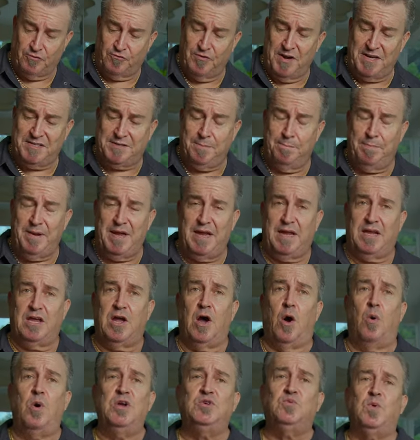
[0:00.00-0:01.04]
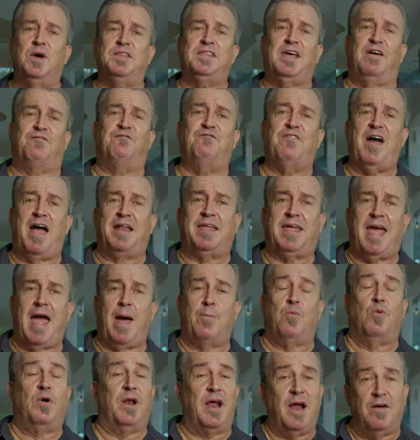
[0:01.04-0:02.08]
The reason being, you always want that fat
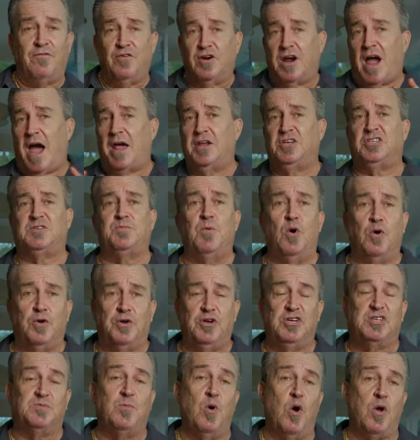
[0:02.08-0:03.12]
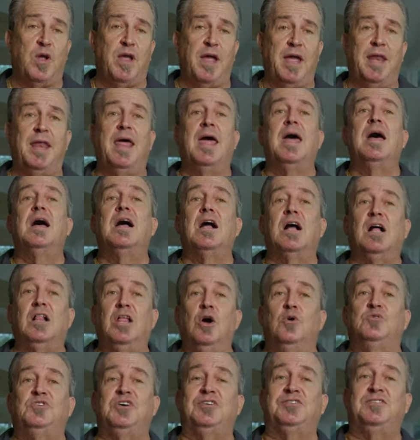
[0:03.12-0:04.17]
cap, whatever kind of smoke you're smoking in,
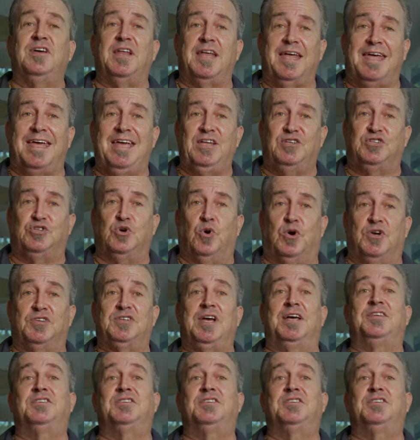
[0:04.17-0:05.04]
closest to the heat source.